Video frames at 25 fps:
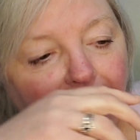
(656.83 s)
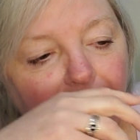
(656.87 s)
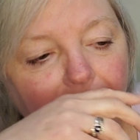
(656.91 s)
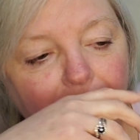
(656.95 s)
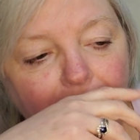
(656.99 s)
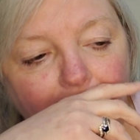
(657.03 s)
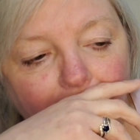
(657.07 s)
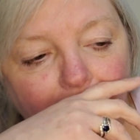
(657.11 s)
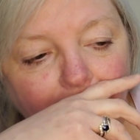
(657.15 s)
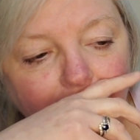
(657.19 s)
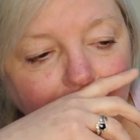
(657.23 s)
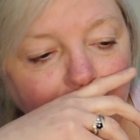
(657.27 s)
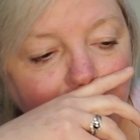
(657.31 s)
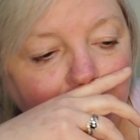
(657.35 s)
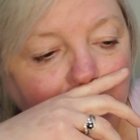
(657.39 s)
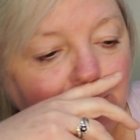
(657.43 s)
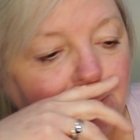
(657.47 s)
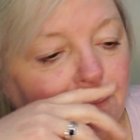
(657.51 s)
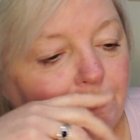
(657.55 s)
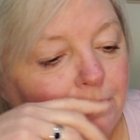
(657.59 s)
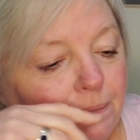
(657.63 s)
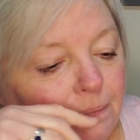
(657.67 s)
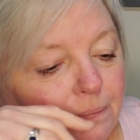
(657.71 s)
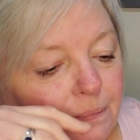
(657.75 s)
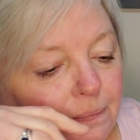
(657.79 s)
Um,
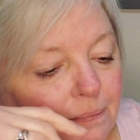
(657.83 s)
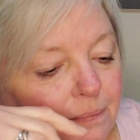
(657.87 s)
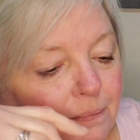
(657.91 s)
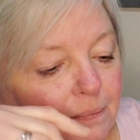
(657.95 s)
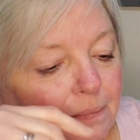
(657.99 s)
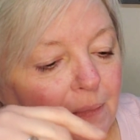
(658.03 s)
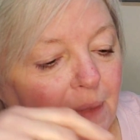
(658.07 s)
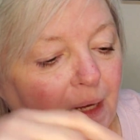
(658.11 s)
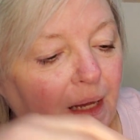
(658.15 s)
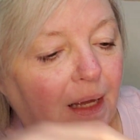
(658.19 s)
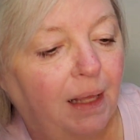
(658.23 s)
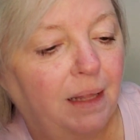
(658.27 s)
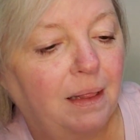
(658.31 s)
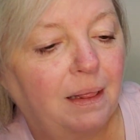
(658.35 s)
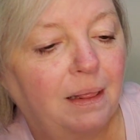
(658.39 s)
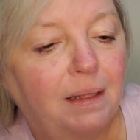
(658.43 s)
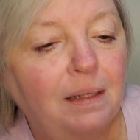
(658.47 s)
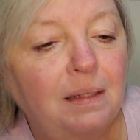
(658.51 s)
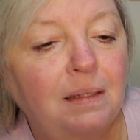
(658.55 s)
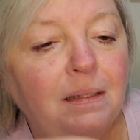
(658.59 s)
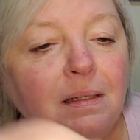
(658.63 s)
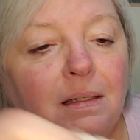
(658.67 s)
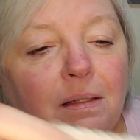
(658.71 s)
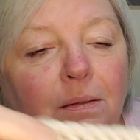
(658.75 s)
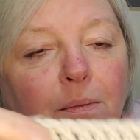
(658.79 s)
and
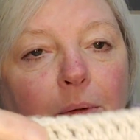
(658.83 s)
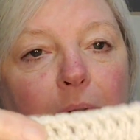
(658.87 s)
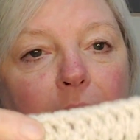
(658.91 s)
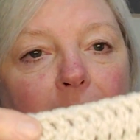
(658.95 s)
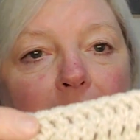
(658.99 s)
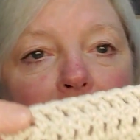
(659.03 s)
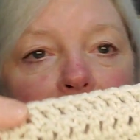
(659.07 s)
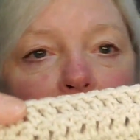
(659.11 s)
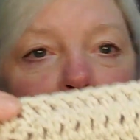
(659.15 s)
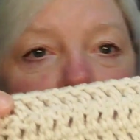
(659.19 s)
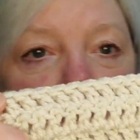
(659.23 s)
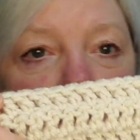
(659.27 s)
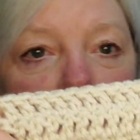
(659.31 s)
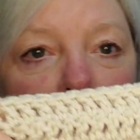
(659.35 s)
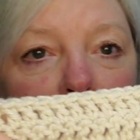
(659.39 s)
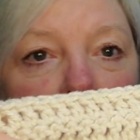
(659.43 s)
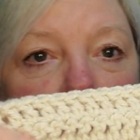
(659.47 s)
this is what that looks